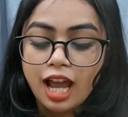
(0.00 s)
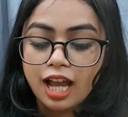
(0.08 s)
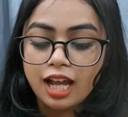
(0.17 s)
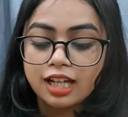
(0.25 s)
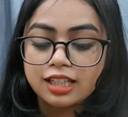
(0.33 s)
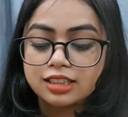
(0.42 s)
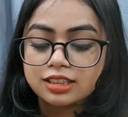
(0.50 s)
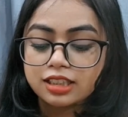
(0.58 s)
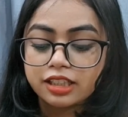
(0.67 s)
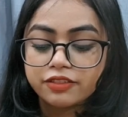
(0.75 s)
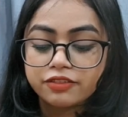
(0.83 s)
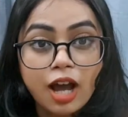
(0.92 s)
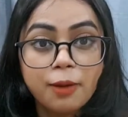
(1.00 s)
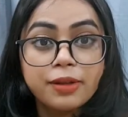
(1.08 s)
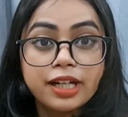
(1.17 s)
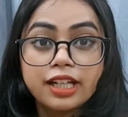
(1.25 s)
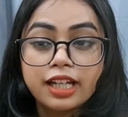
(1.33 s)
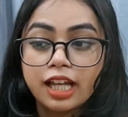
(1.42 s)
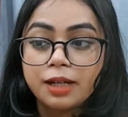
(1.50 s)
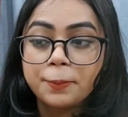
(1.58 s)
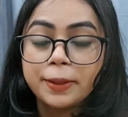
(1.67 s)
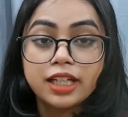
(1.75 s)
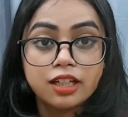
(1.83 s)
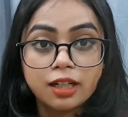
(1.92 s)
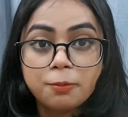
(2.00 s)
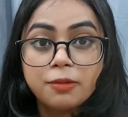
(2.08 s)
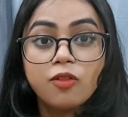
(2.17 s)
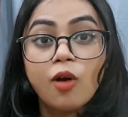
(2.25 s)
as a fabric can be ripped